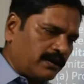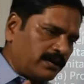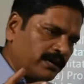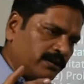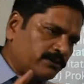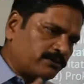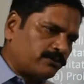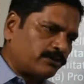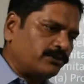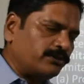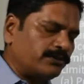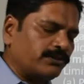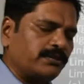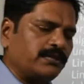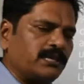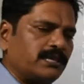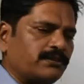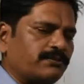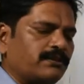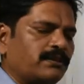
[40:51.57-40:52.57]
introduced
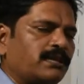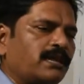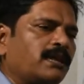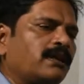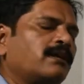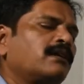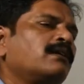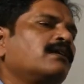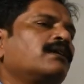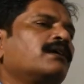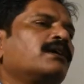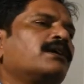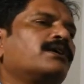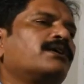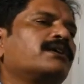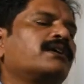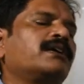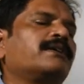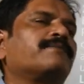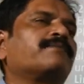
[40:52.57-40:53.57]
in this one thing,
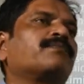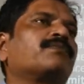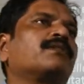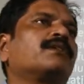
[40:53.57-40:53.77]
okay.